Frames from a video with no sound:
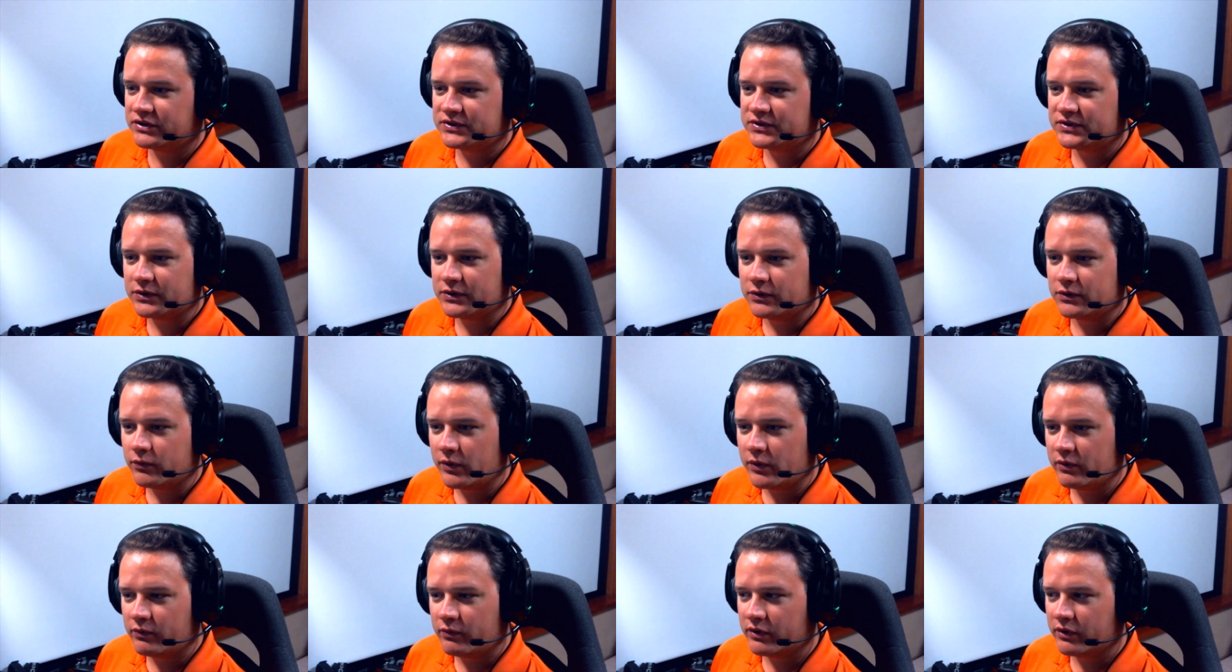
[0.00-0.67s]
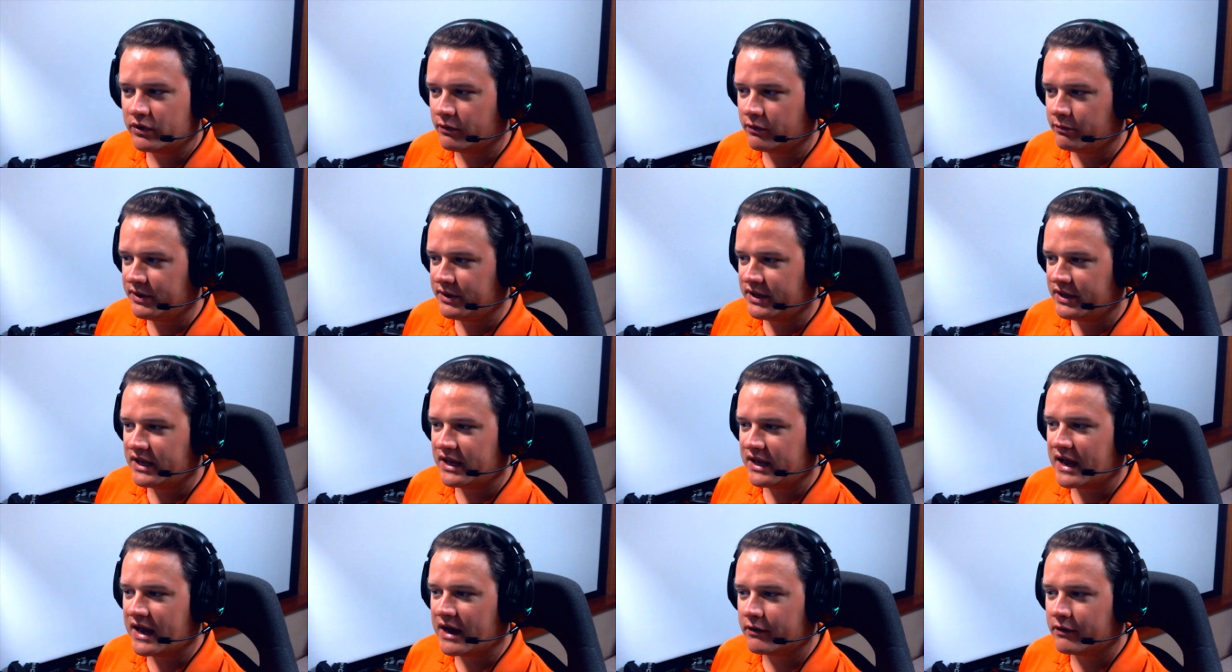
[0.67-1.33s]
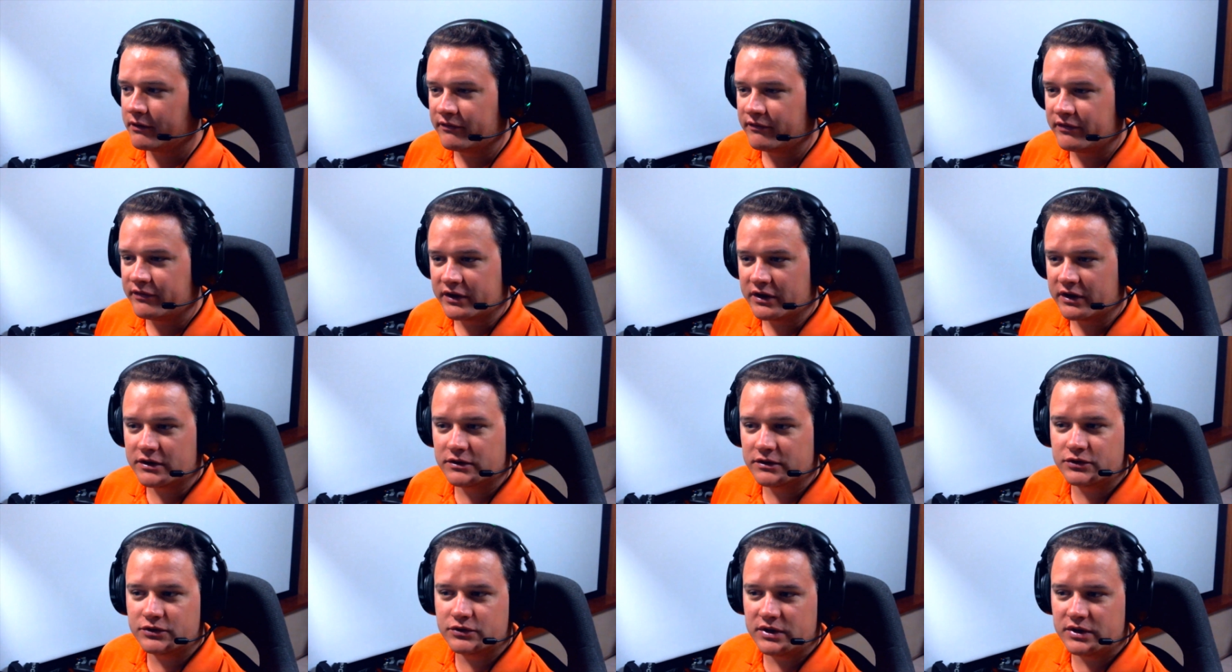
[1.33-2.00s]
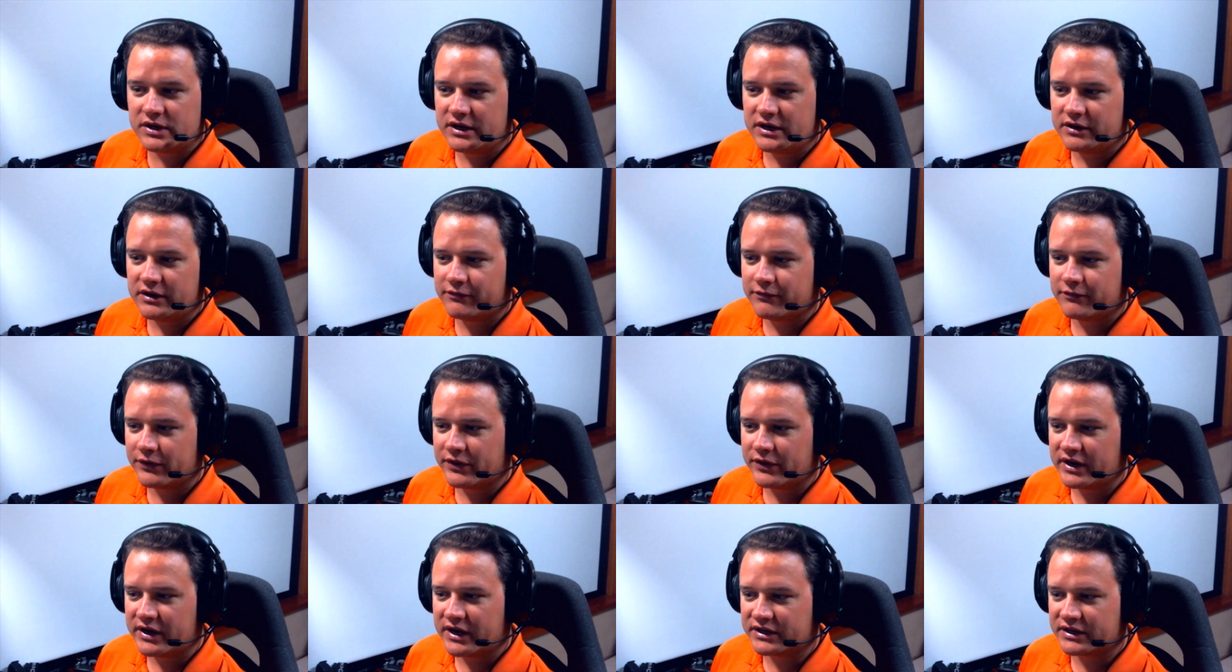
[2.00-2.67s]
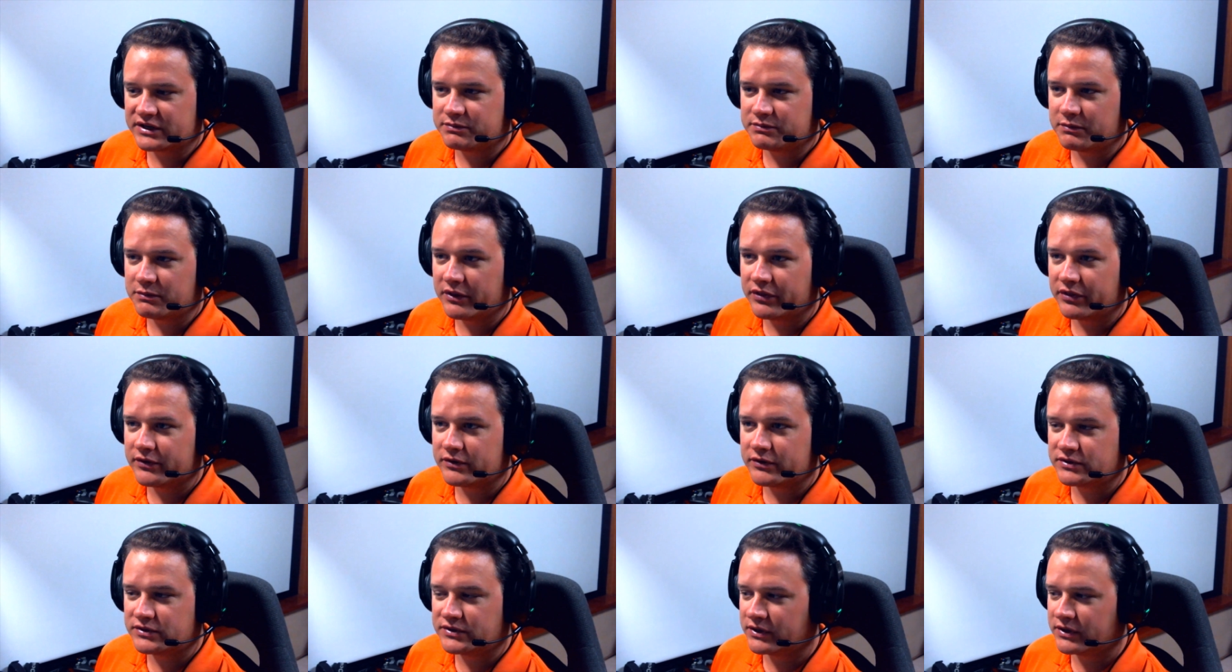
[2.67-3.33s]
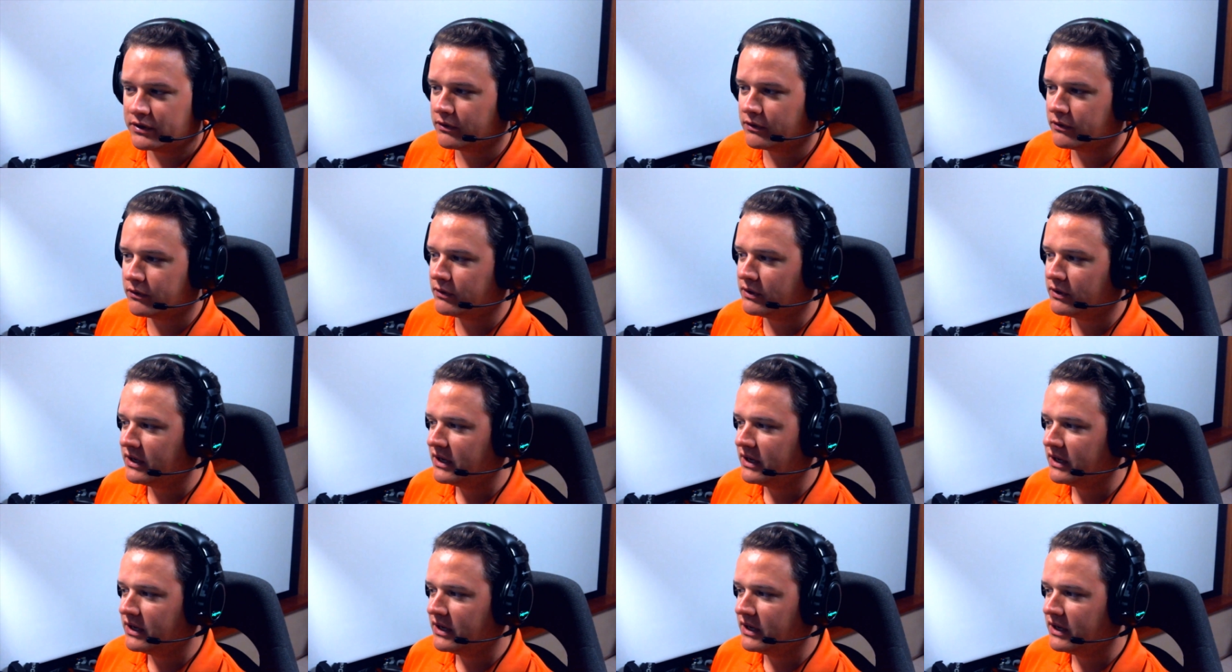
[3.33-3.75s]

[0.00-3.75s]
so we will be out of the country for the next month or so.